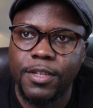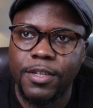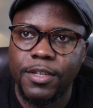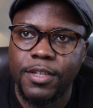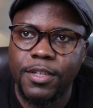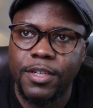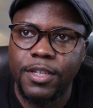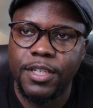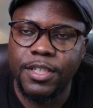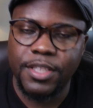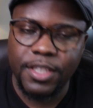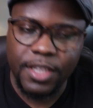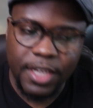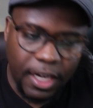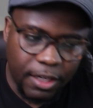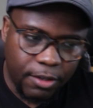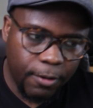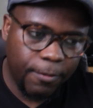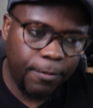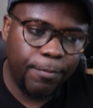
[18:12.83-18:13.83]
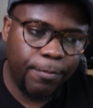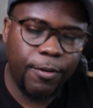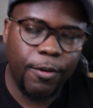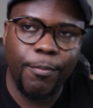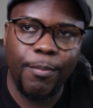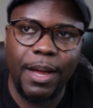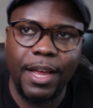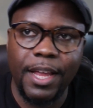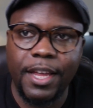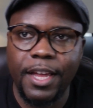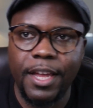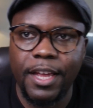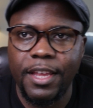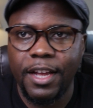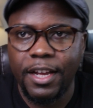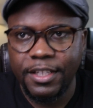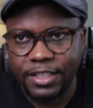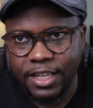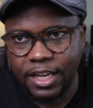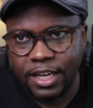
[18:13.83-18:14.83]
he's cut off by Kenya,
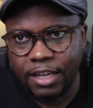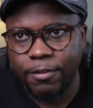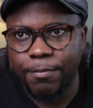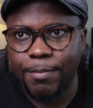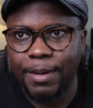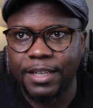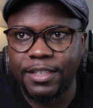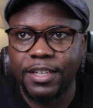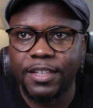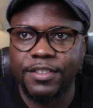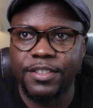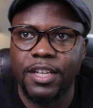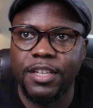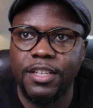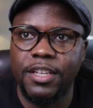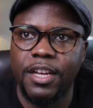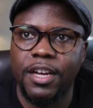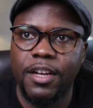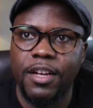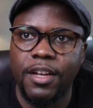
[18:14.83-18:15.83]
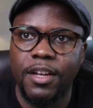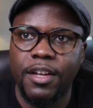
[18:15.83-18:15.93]
he's cut off by Tanzania.